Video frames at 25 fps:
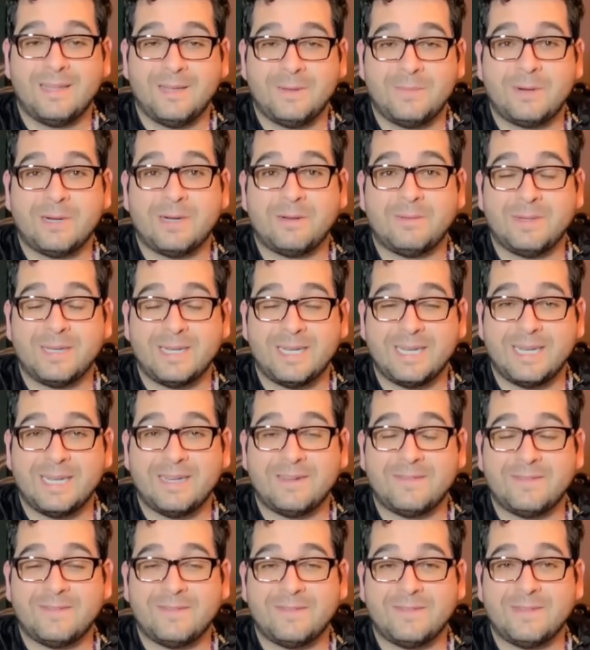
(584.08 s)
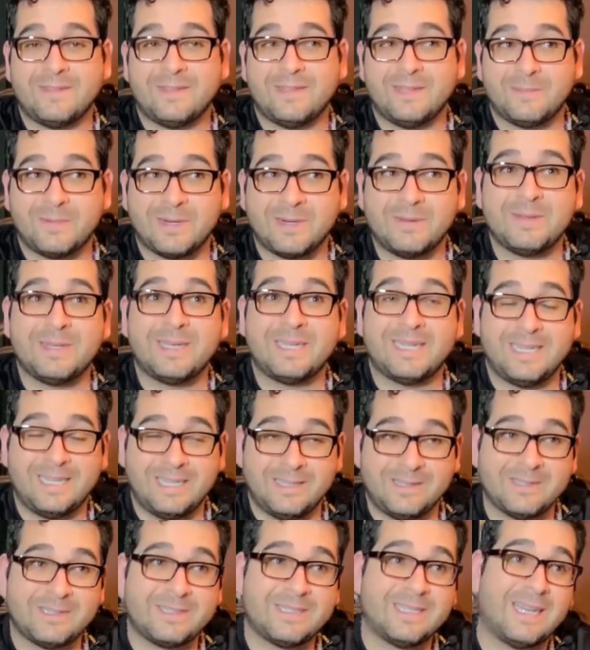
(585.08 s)
probably going to
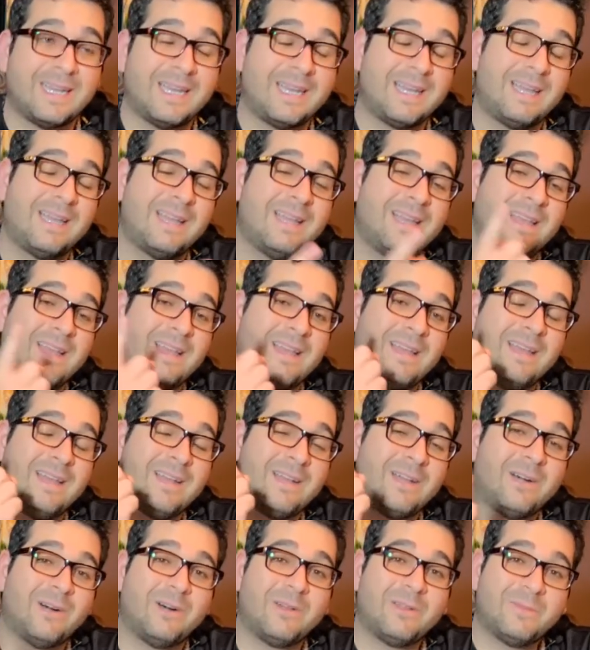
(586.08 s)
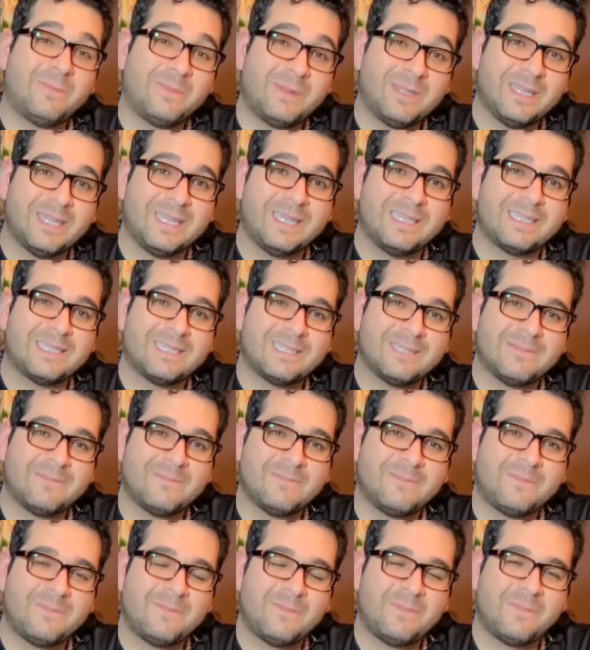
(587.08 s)
either say, call the police,
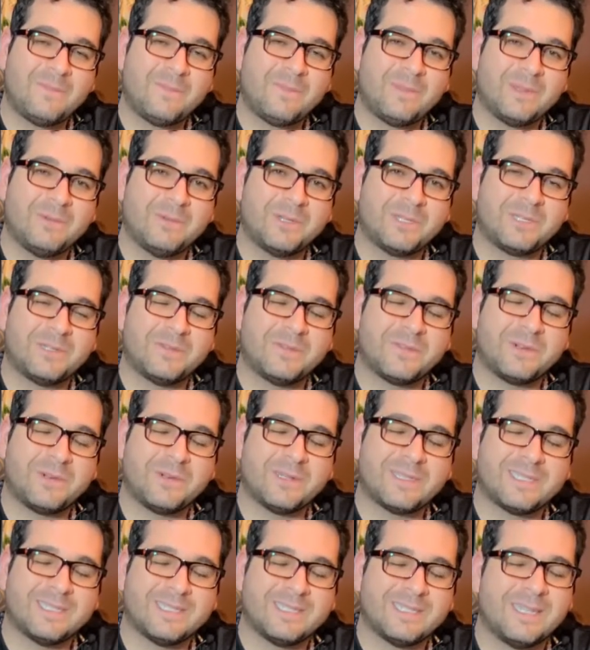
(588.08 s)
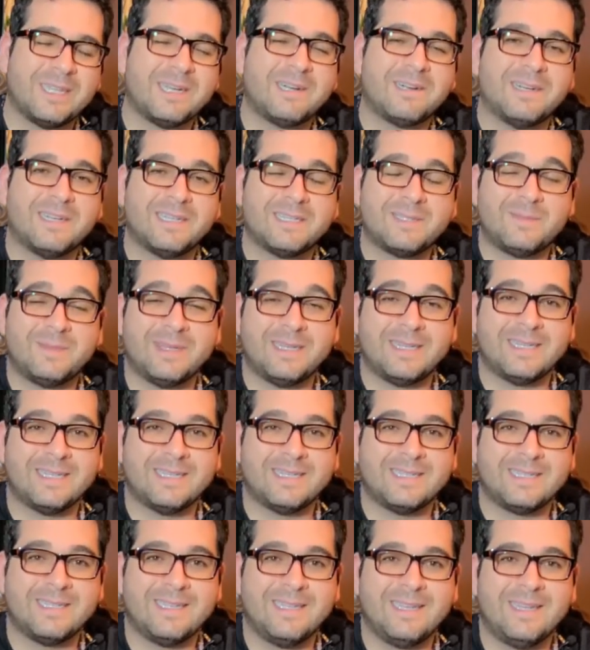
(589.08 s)
which of course is hilarious
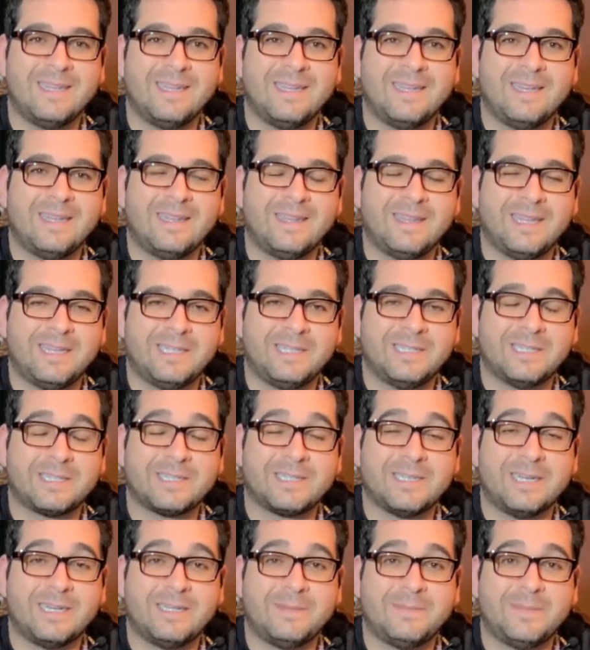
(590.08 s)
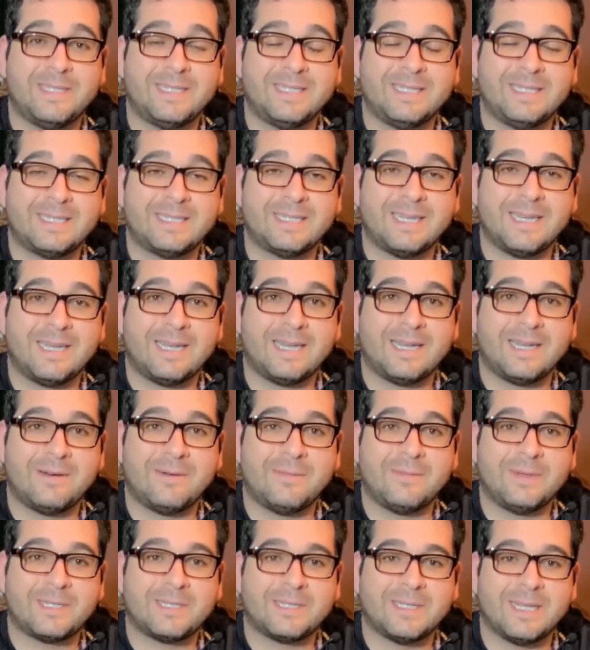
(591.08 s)
because they just got busy saying
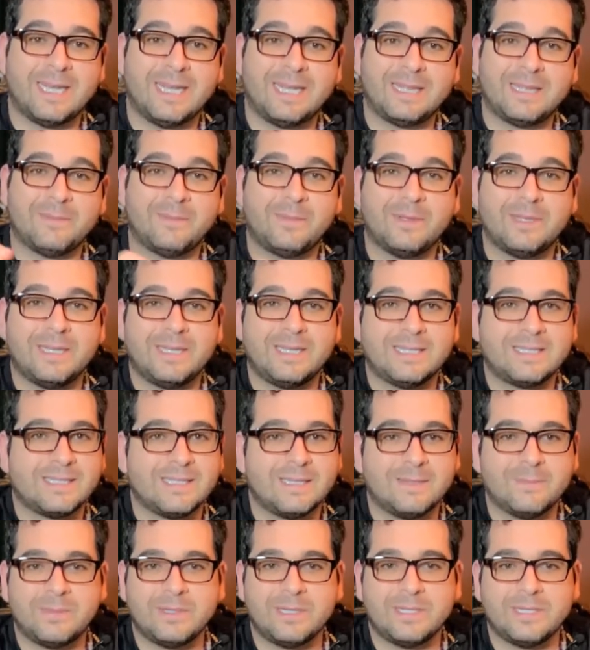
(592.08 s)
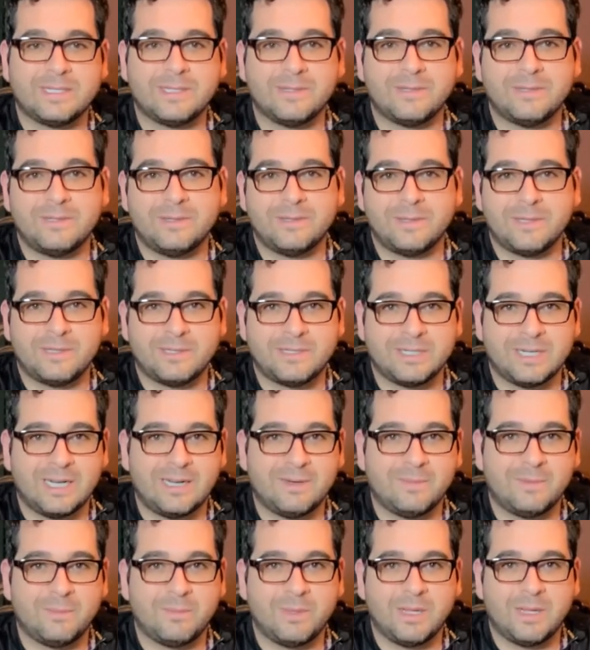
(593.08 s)
how much they hate the police and the police don't do their
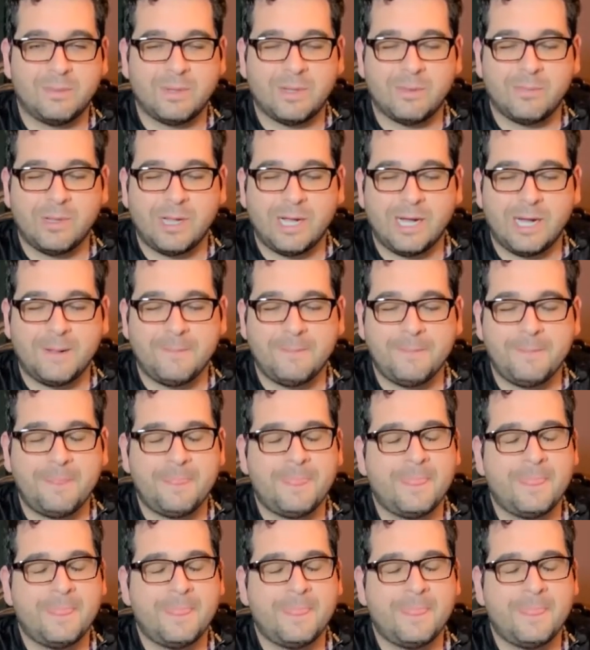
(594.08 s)
job and blah, blah, blah.